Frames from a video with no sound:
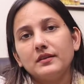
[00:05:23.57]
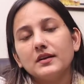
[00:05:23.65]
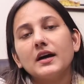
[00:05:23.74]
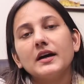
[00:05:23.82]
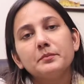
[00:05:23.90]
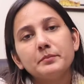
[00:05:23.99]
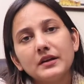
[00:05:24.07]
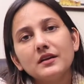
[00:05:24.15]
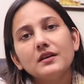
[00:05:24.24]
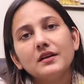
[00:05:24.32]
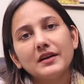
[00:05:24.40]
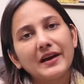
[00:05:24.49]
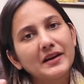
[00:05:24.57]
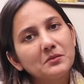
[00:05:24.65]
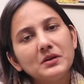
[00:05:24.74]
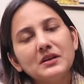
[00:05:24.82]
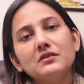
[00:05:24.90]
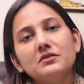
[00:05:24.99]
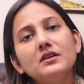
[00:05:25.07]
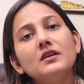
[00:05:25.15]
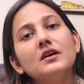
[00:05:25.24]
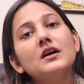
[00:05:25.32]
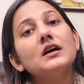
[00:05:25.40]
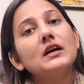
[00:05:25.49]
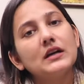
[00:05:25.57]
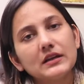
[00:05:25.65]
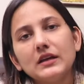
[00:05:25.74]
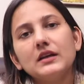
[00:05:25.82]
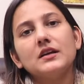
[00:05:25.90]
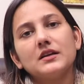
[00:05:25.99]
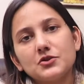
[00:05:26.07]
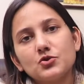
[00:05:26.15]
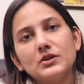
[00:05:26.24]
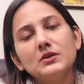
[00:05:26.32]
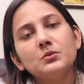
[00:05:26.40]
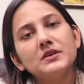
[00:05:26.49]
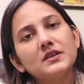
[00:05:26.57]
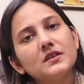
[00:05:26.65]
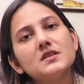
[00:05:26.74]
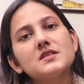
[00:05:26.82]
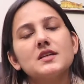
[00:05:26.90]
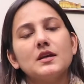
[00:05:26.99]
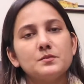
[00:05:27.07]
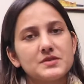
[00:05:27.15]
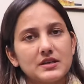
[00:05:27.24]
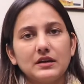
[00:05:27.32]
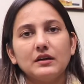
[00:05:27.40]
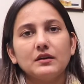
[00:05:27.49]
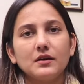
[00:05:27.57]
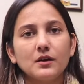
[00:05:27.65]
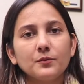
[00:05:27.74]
The I pill can be given again actually within the same cycle.